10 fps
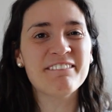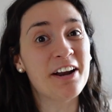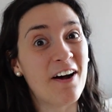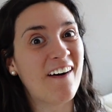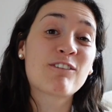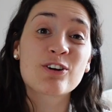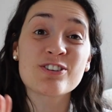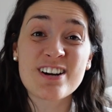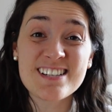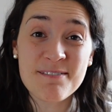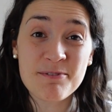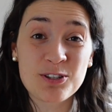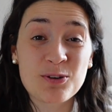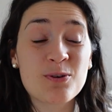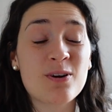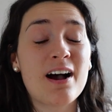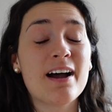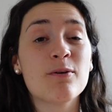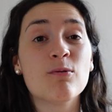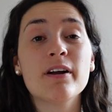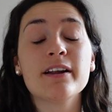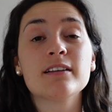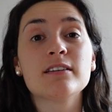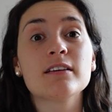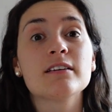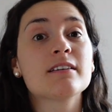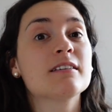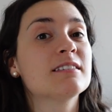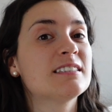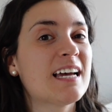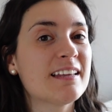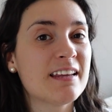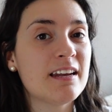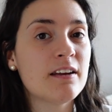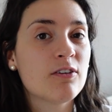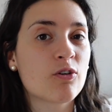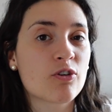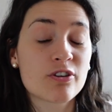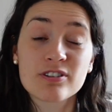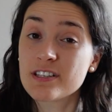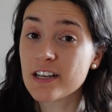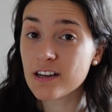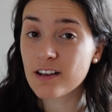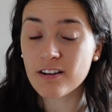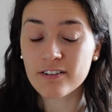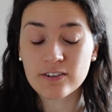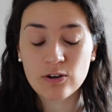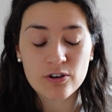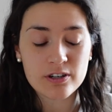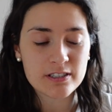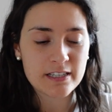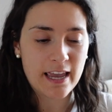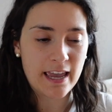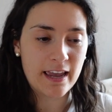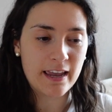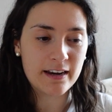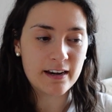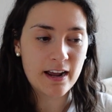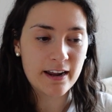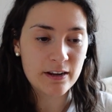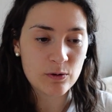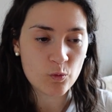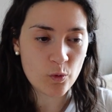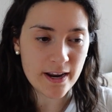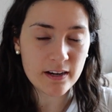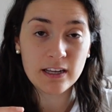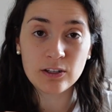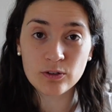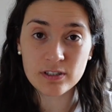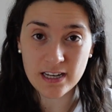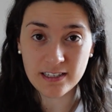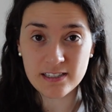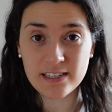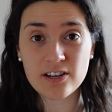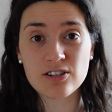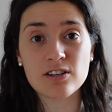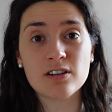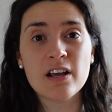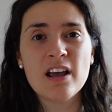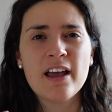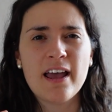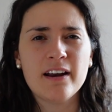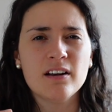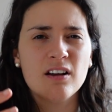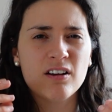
But no, for dress number 2, I wanted satin or silk, of course, and I went into the satin section, and